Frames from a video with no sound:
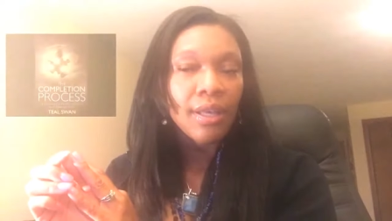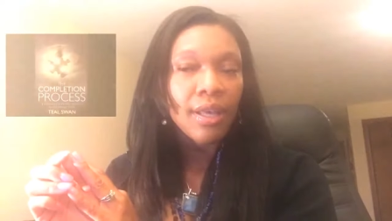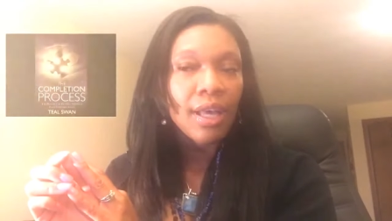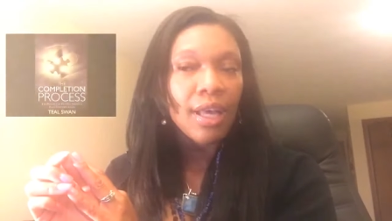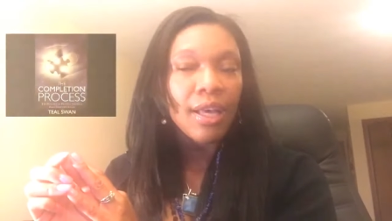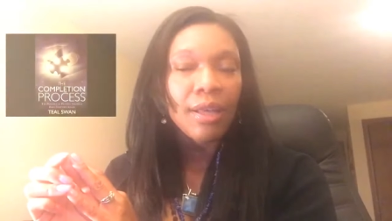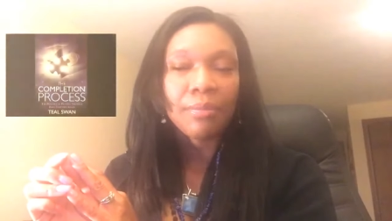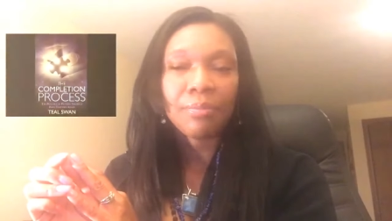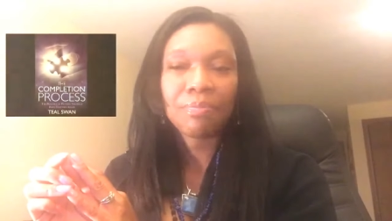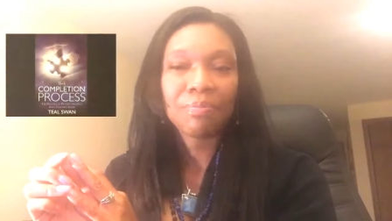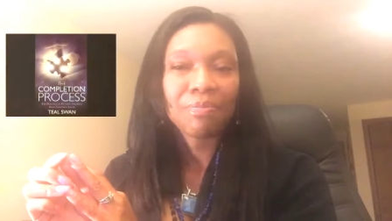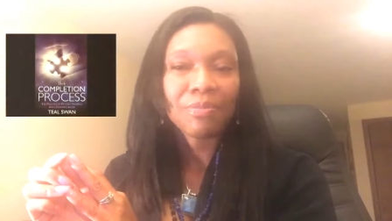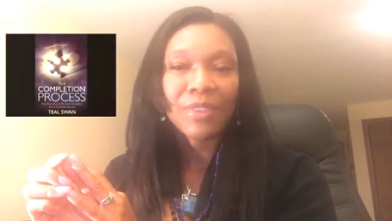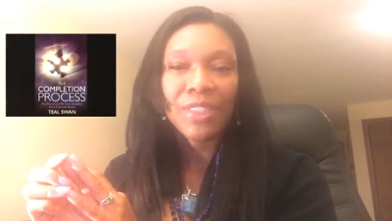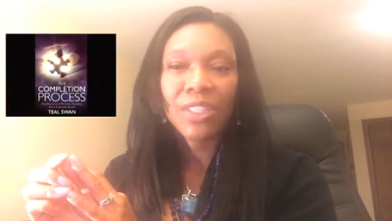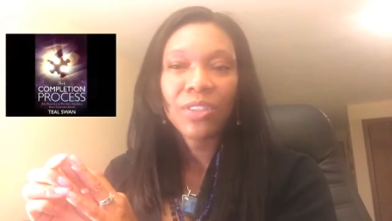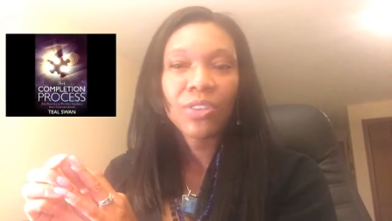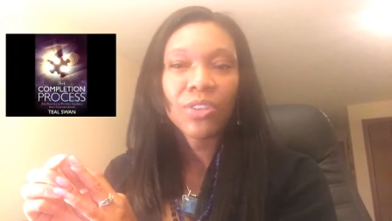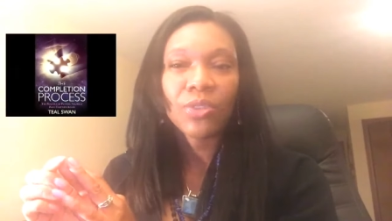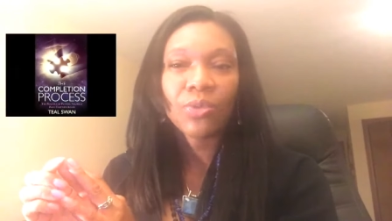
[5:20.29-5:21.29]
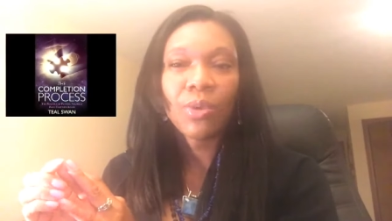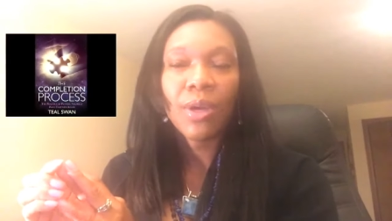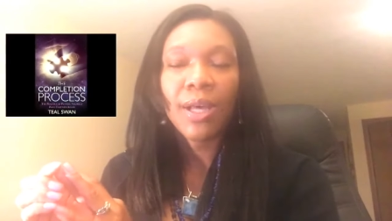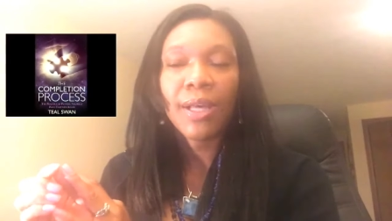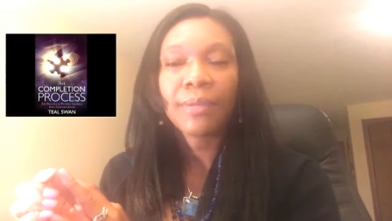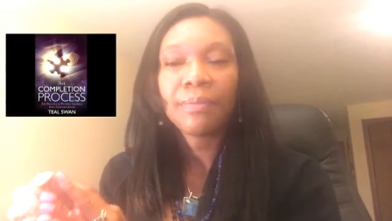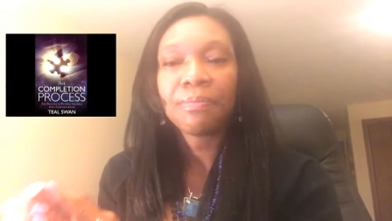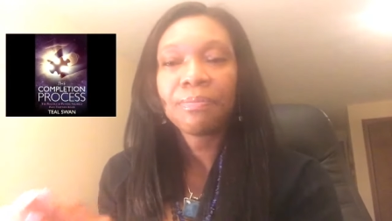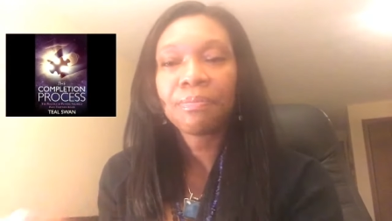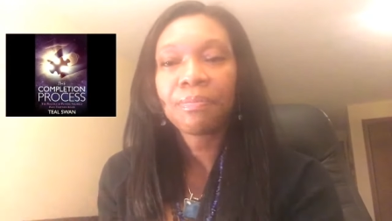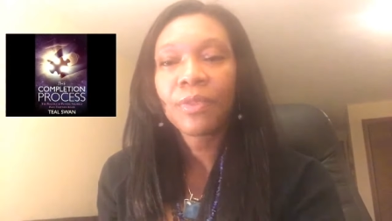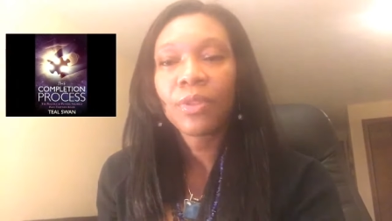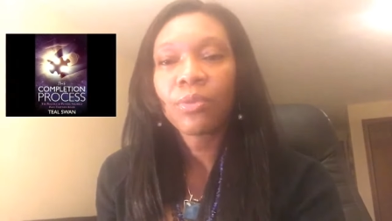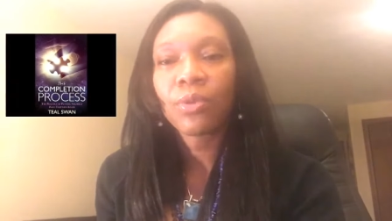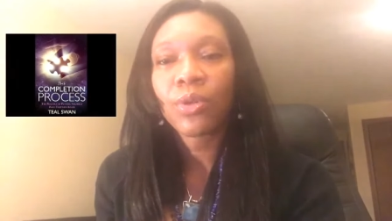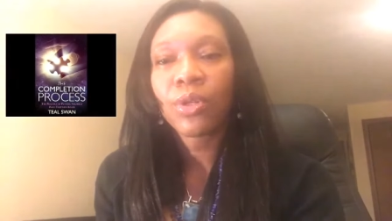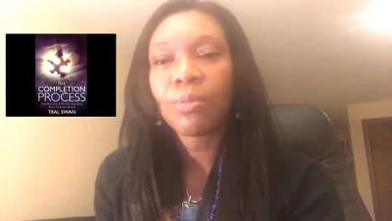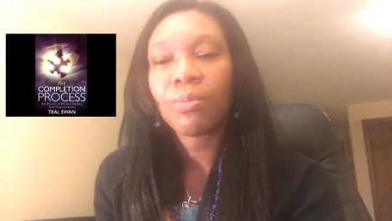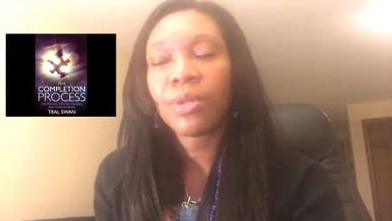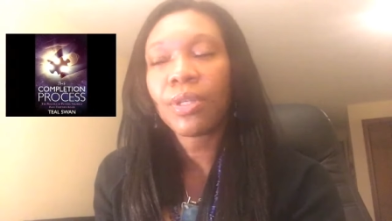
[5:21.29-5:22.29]
um, Teal Swan
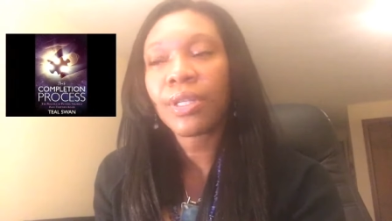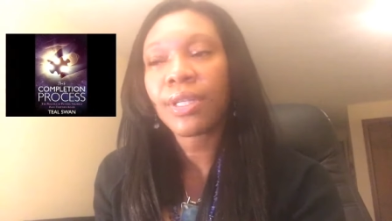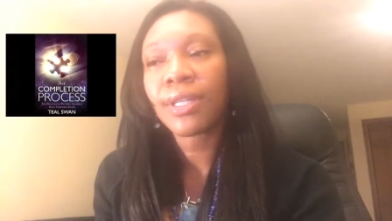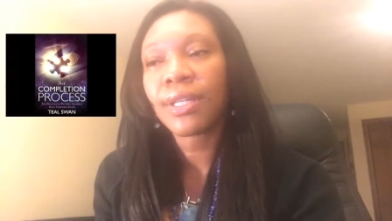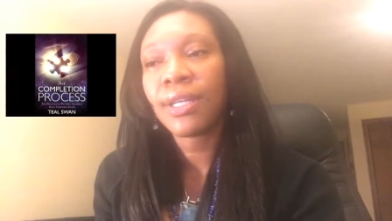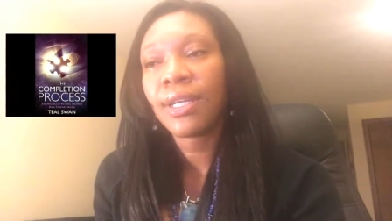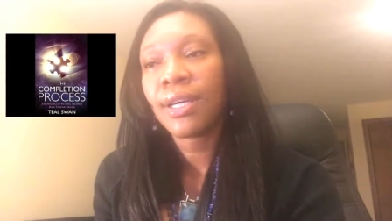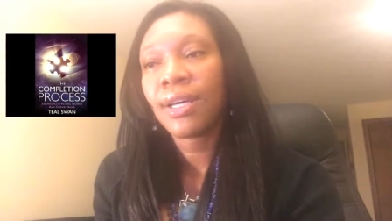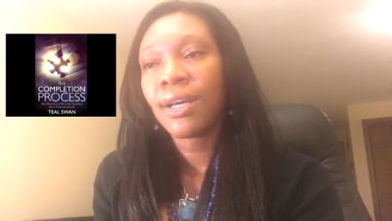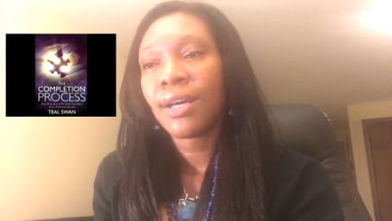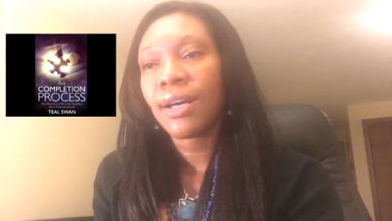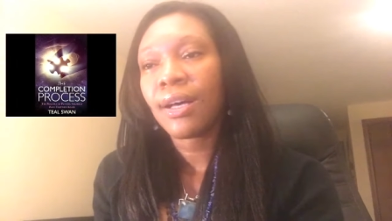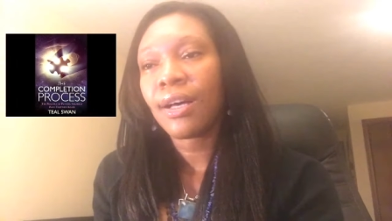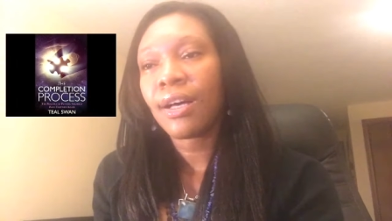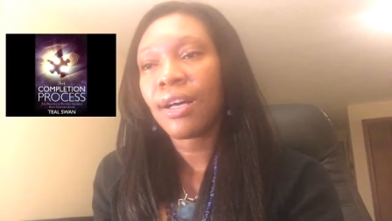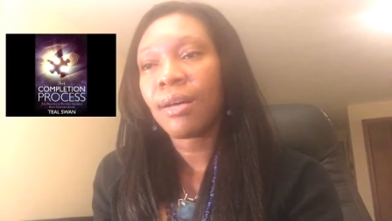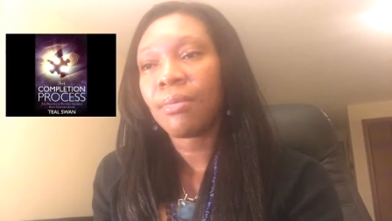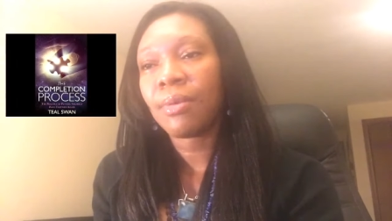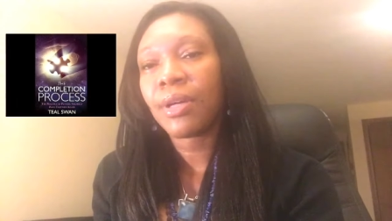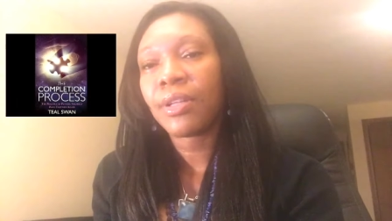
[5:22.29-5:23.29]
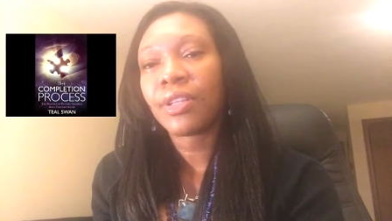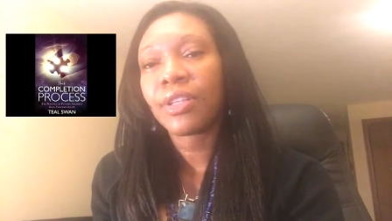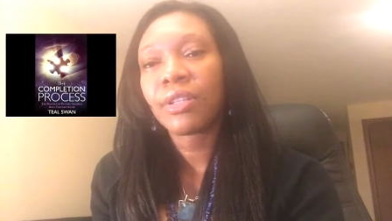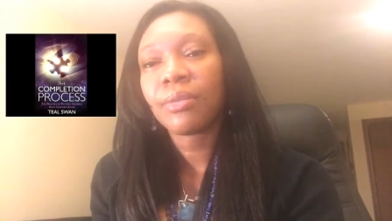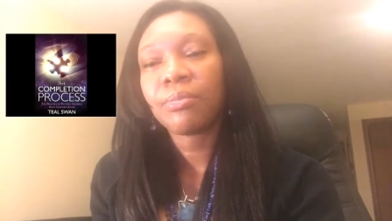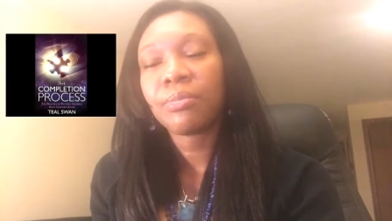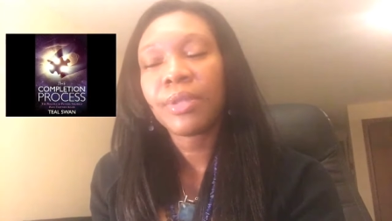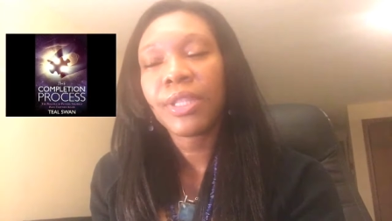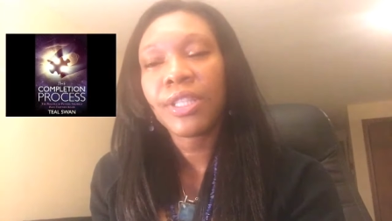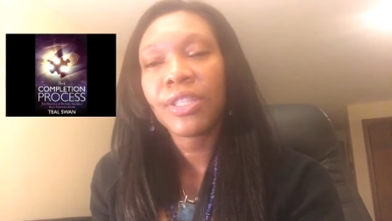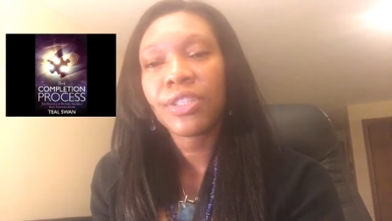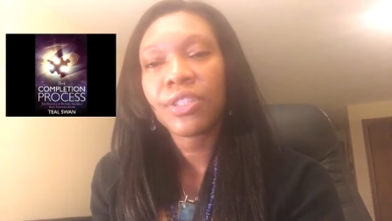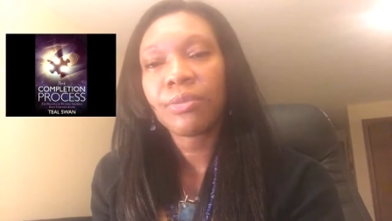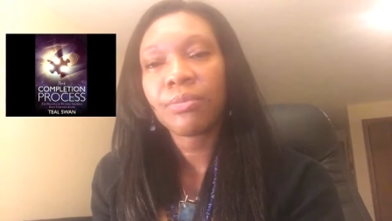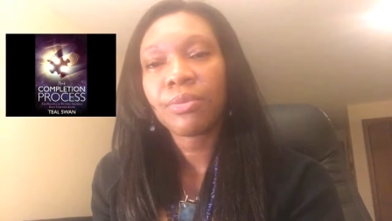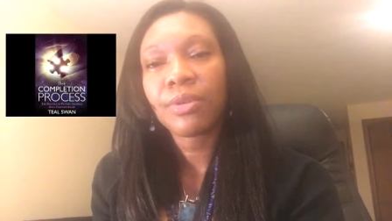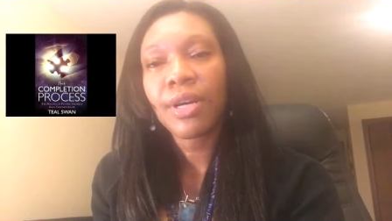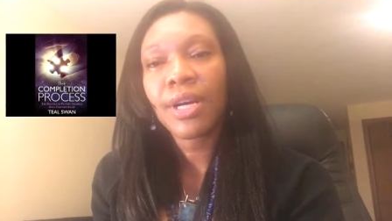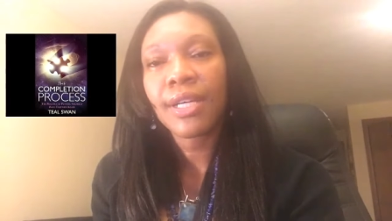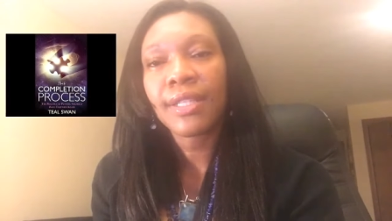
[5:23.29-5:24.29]
wrote a book um, on the completion
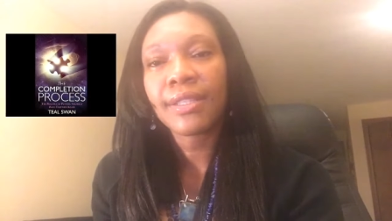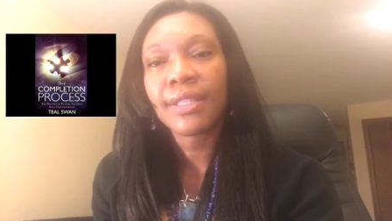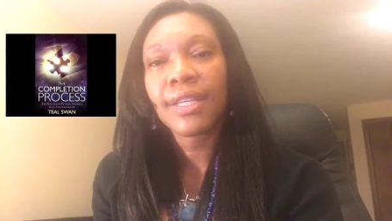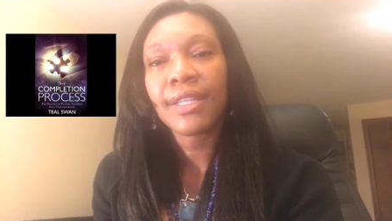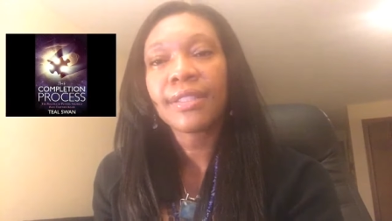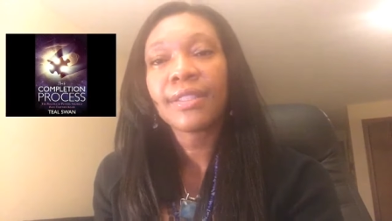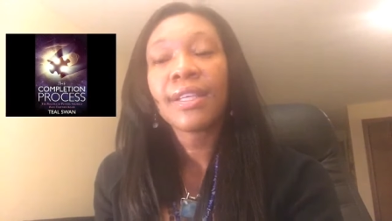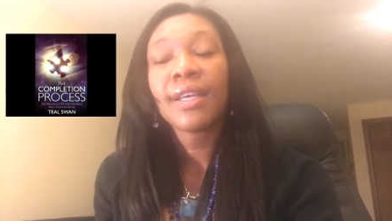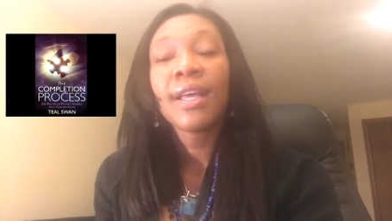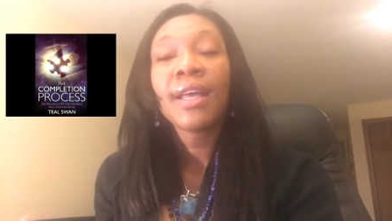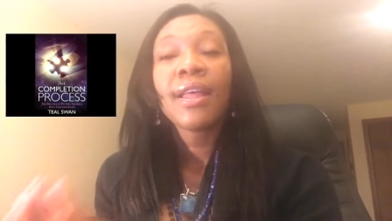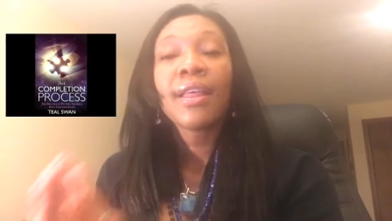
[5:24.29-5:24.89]
process.